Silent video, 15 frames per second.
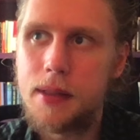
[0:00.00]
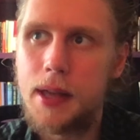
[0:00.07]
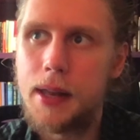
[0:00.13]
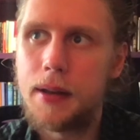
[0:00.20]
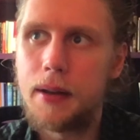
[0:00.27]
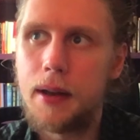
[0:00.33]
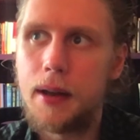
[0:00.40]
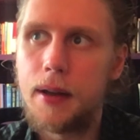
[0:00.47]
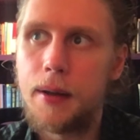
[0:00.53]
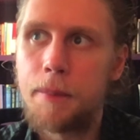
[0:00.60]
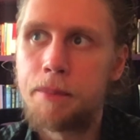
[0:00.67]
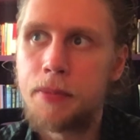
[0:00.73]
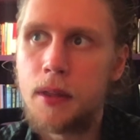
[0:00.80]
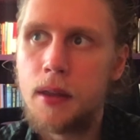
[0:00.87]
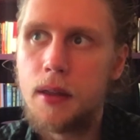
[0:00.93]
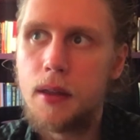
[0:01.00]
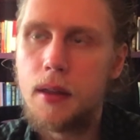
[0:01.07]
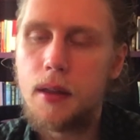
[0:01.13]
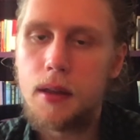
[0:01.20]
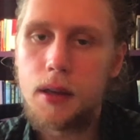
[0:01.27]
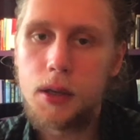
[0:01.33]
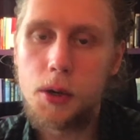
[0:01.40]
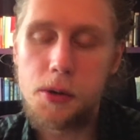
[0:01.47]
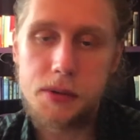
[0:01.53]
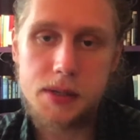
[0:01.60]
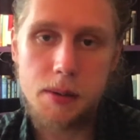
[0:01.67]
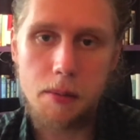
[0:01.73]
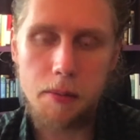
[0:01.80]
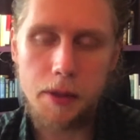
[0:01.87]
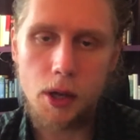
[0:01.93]
than
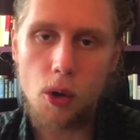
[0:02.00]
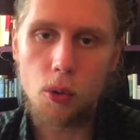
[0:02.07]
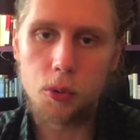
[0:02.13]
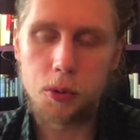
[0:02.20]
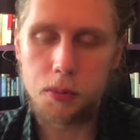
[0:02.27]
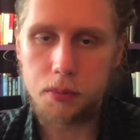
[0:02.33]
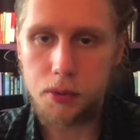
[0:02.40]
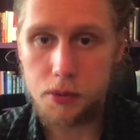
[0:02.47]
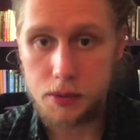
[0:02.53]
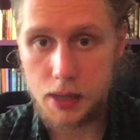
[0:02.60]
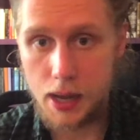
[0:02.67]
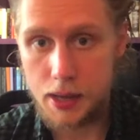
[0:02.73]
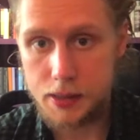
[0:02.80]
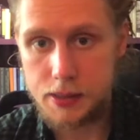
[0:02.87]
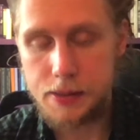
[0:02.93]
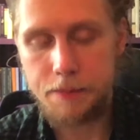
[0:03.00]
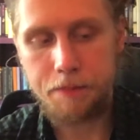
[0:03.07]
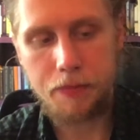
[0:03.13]
some of the older blues guys.